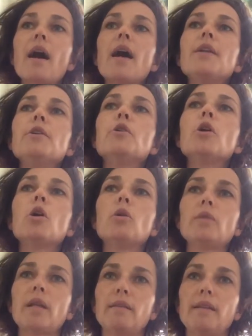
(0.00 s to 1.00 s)
I
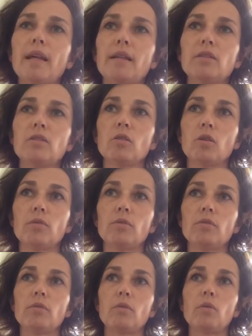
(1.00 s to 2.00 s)
know that is not
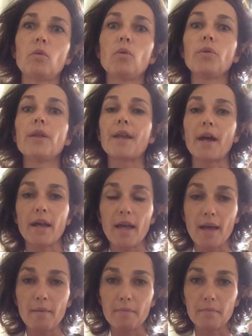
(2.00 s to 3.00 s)
all that I
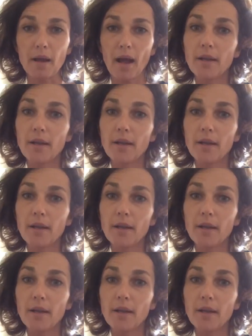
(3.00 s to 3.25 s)
am.